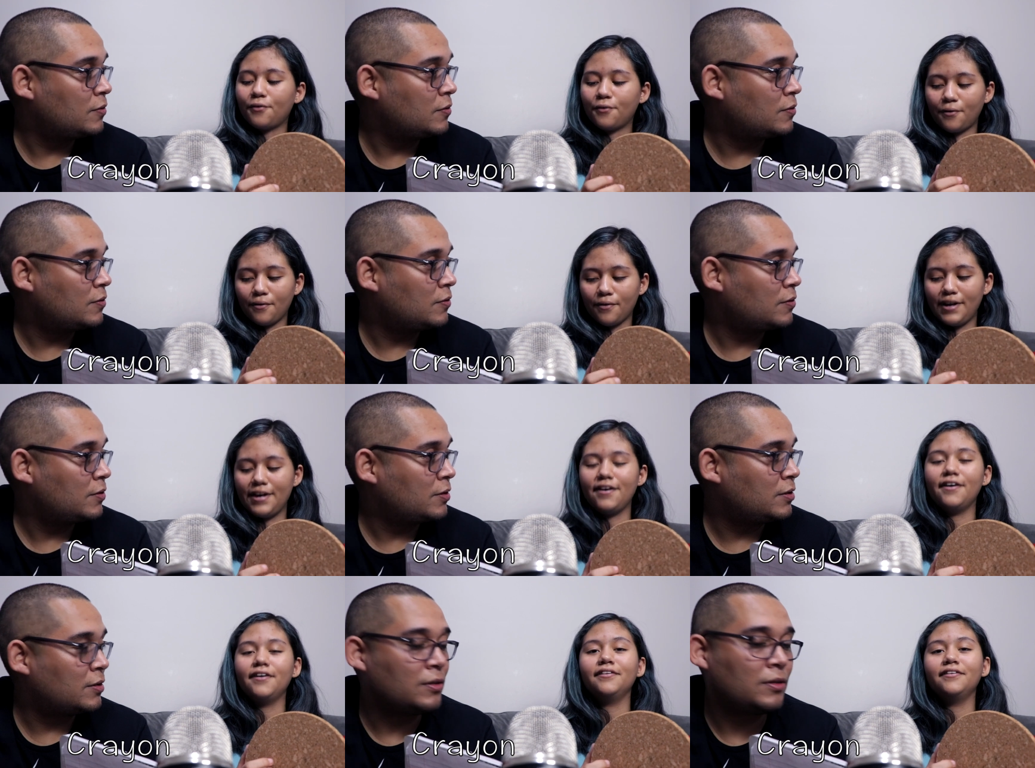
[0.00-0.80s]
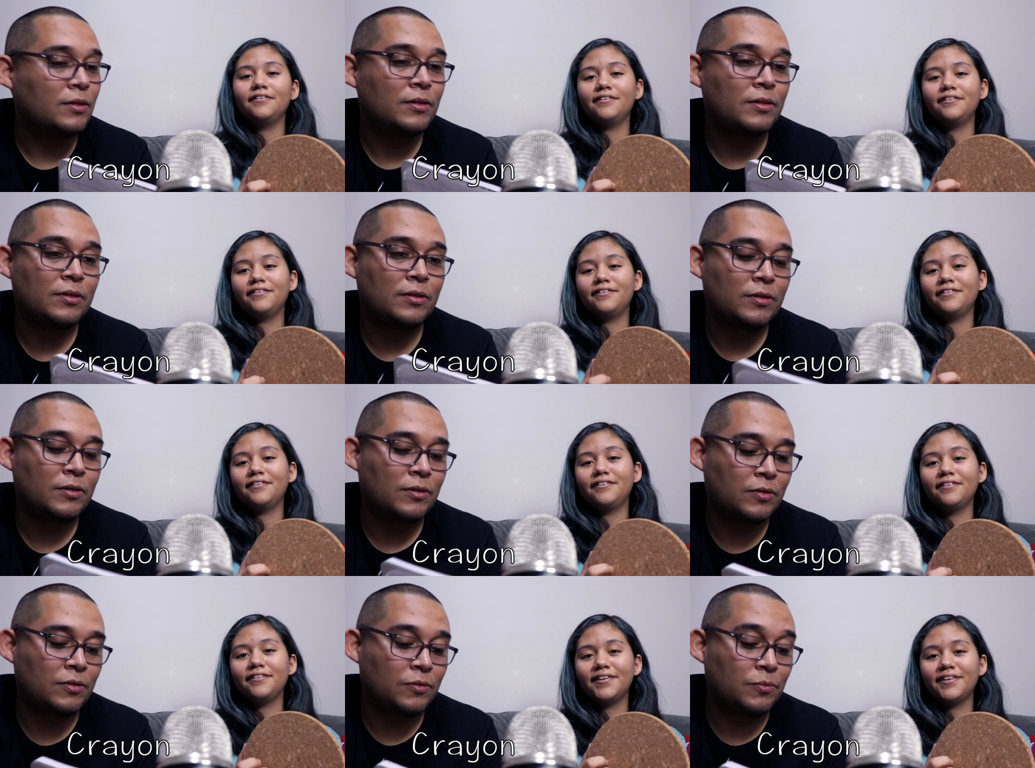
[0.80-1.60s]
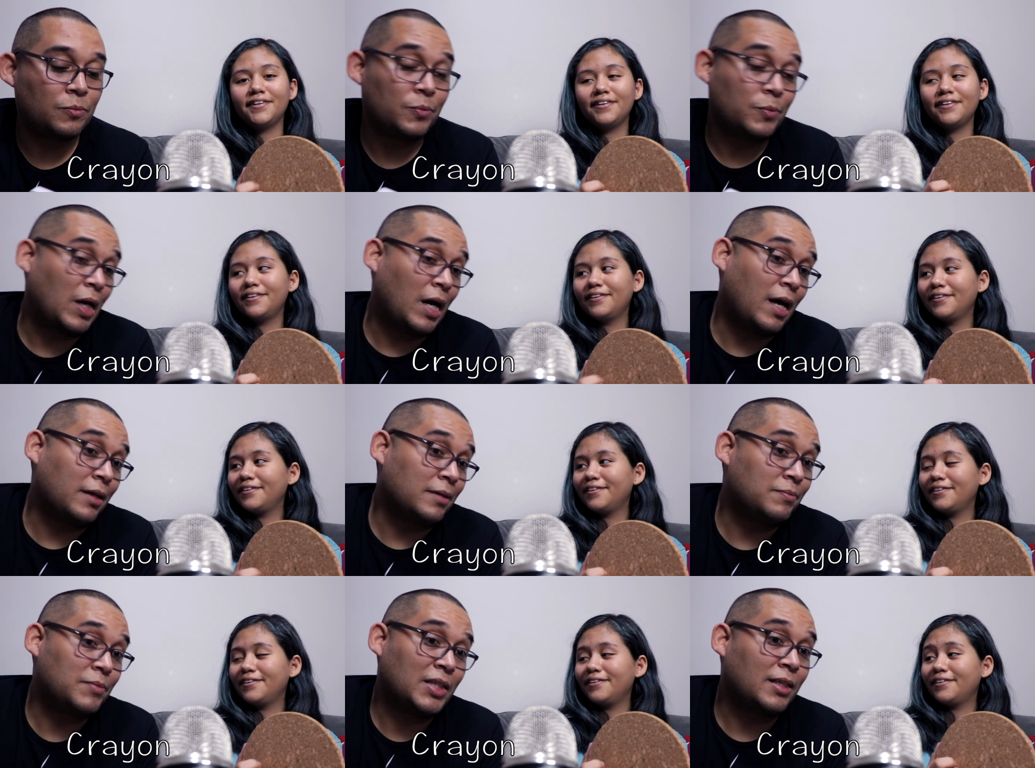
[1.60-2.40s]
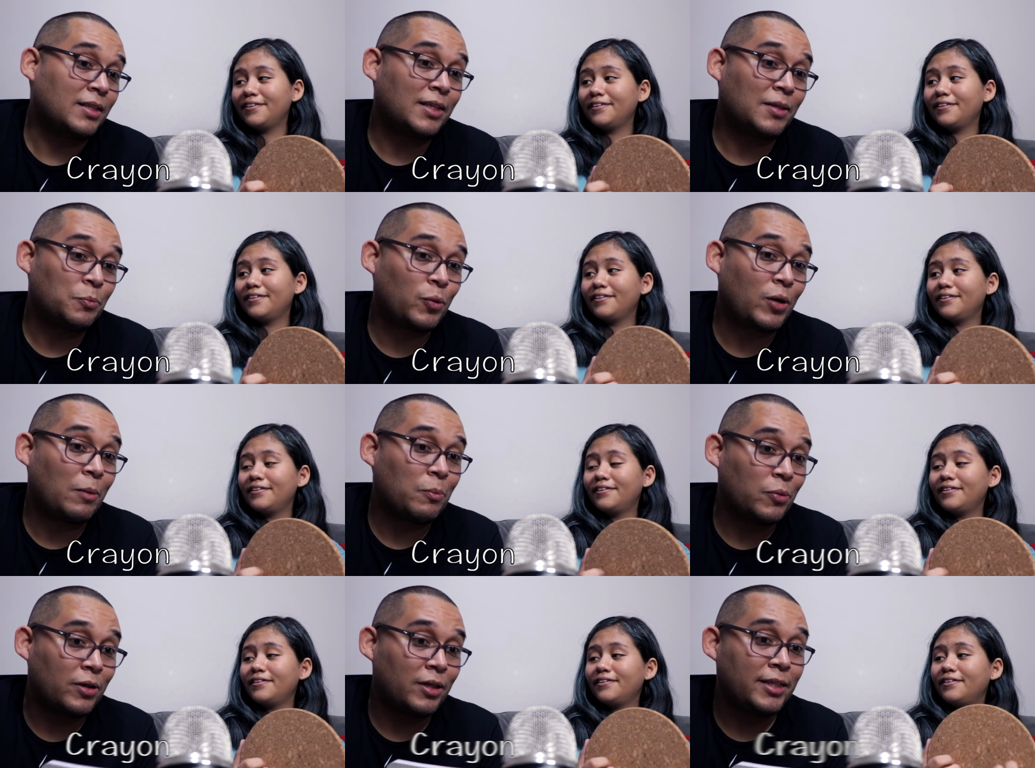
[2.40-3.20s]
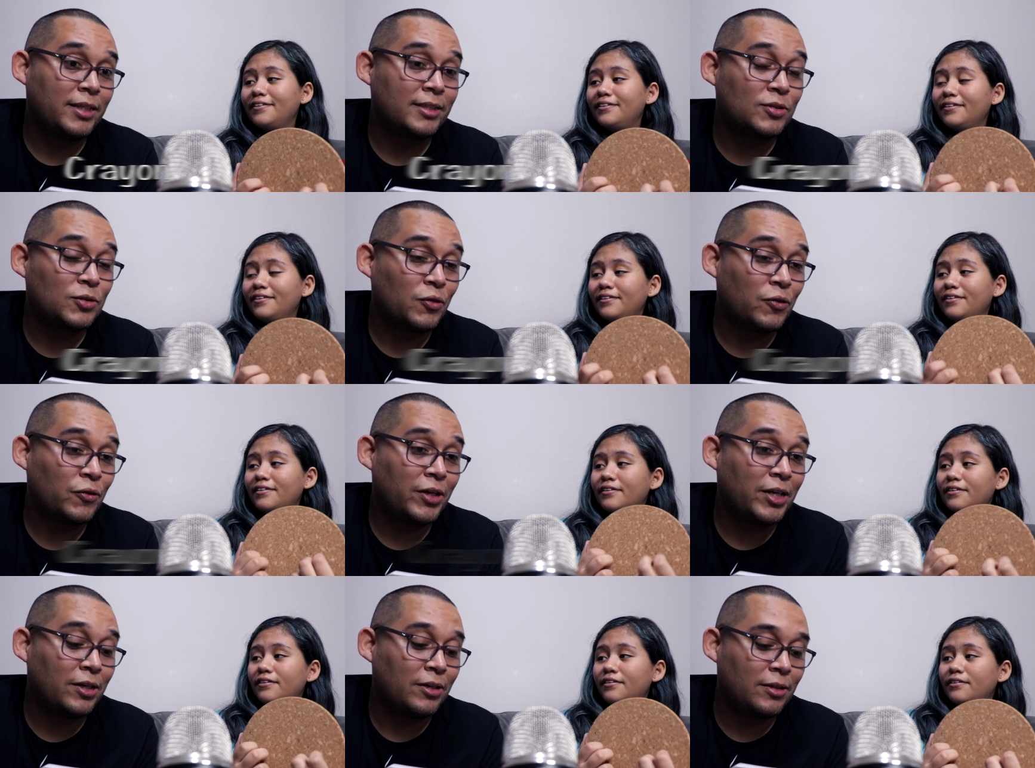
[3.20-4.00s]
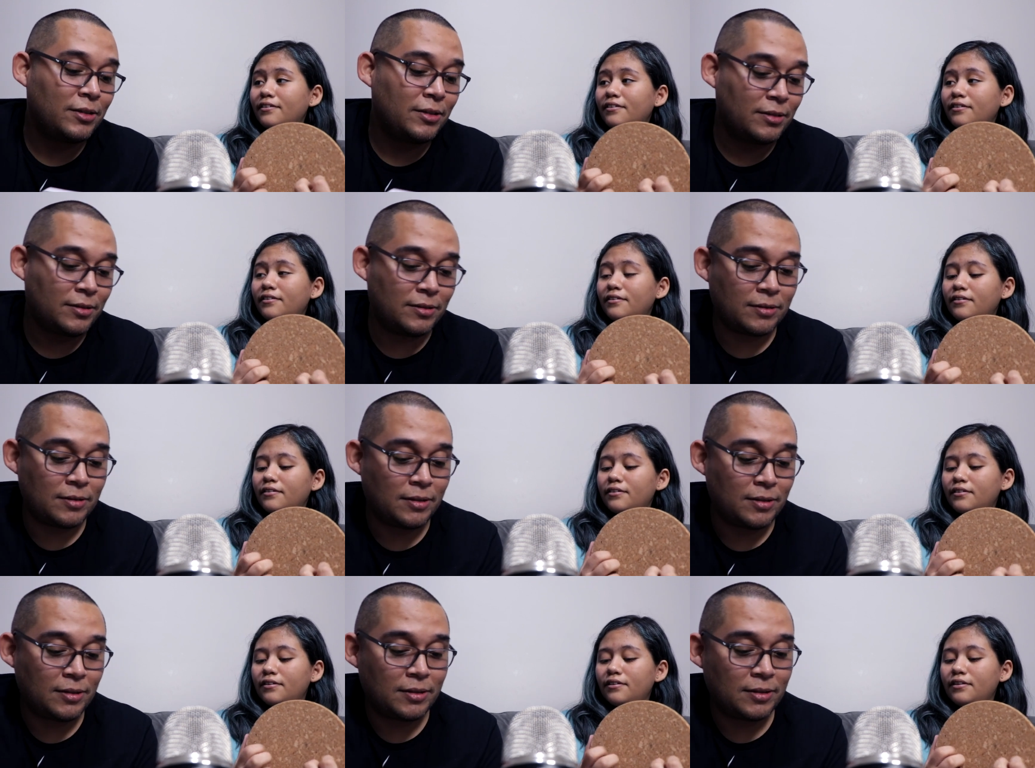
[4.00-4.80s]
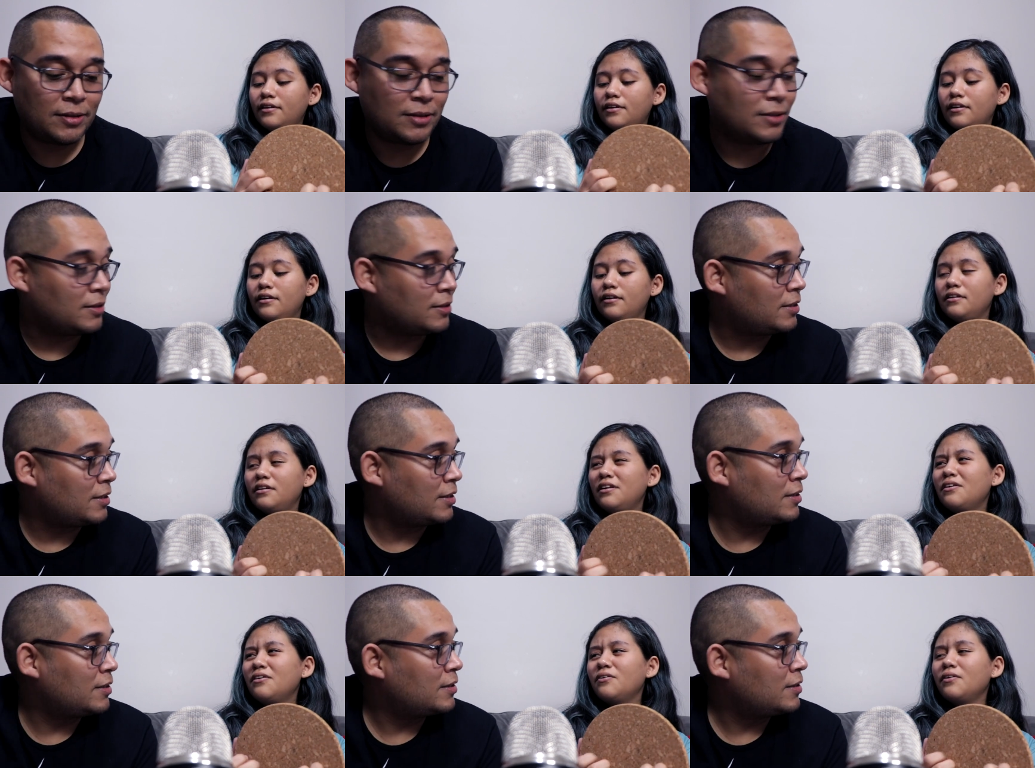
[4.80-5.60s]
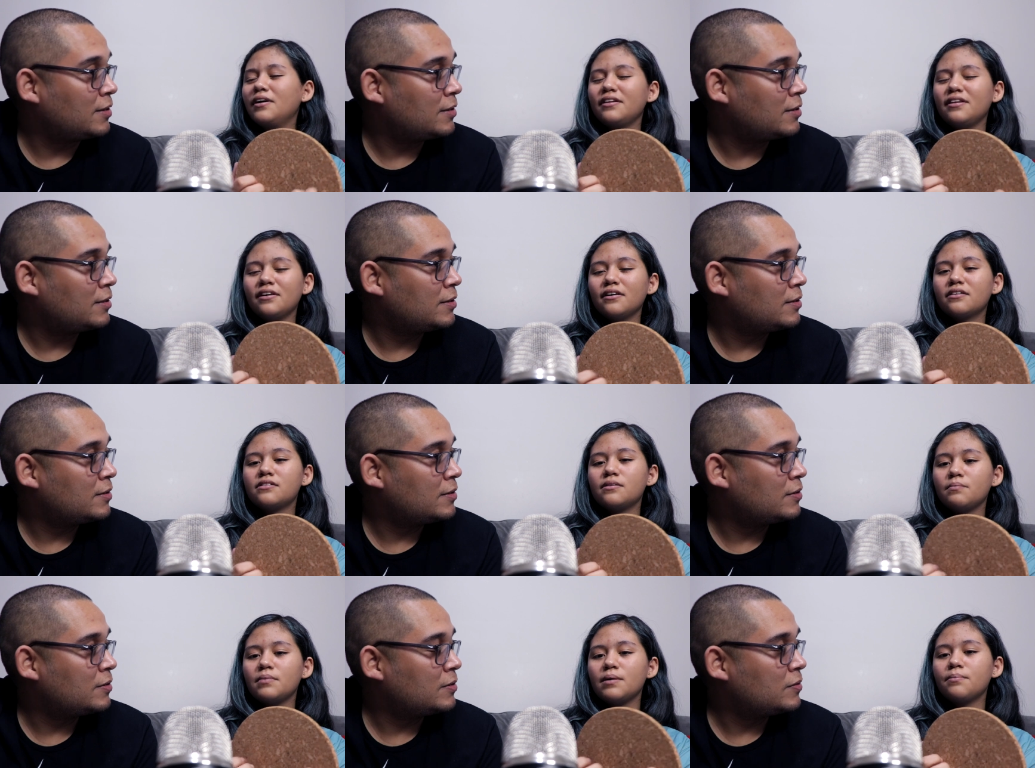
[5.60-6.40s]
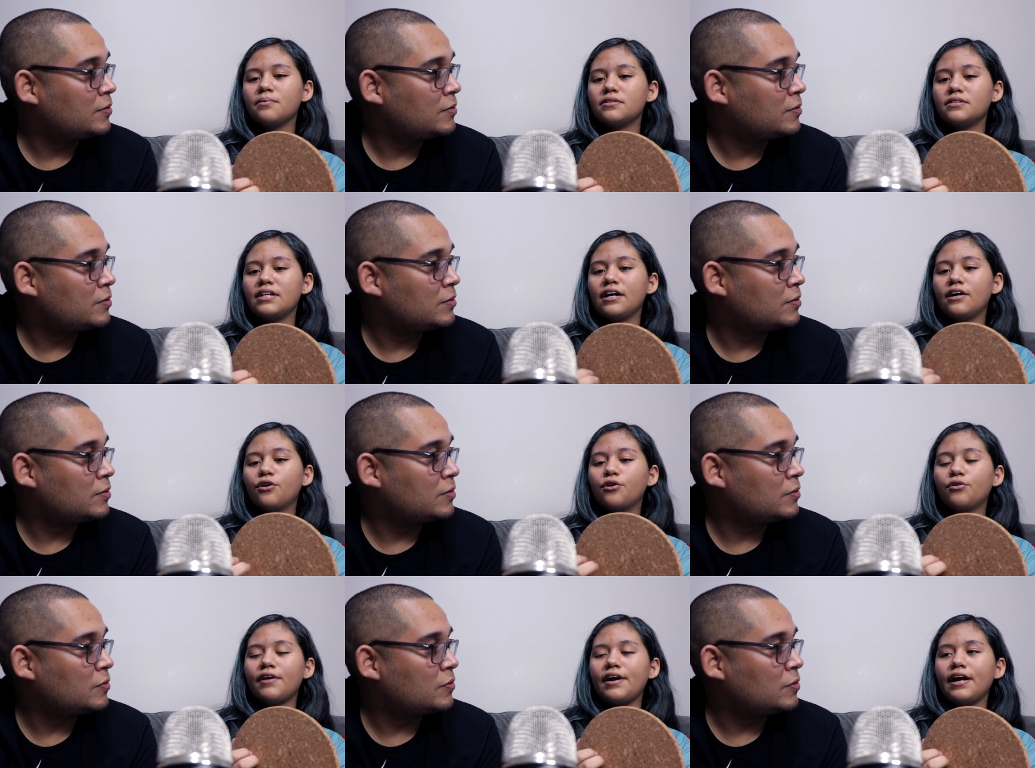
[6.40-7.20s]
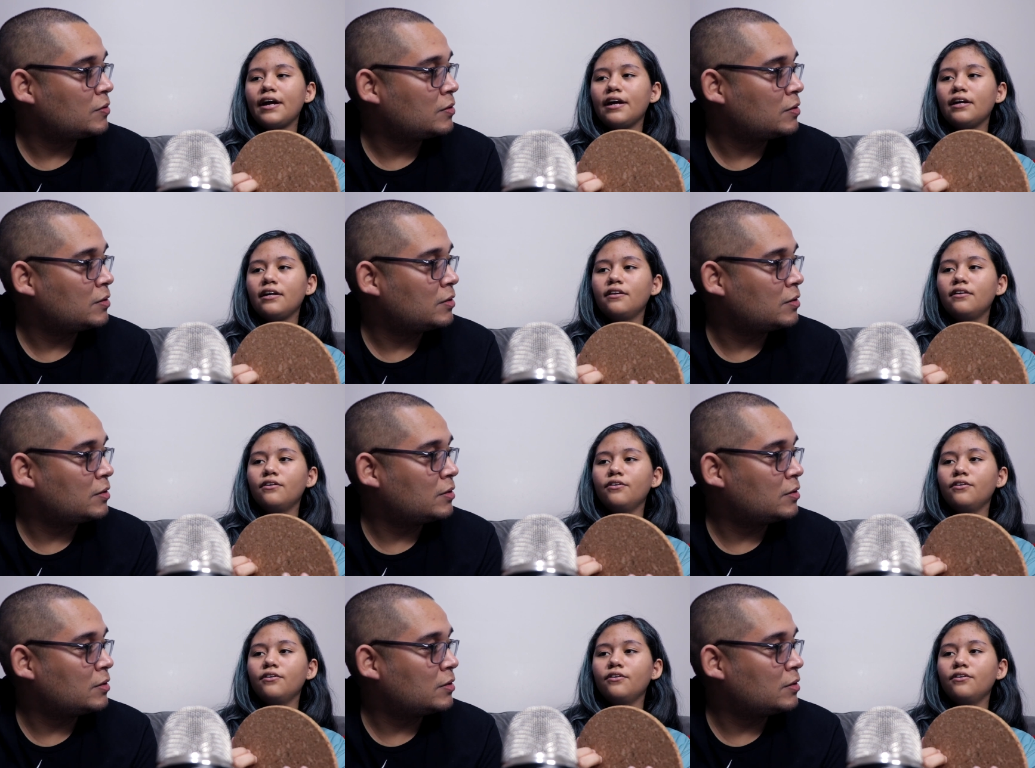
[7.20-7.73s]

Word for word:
Speaker 1: crayon.
Speaker 2: I think properly it's crayon.
Speaker 1: No, I think some people say crane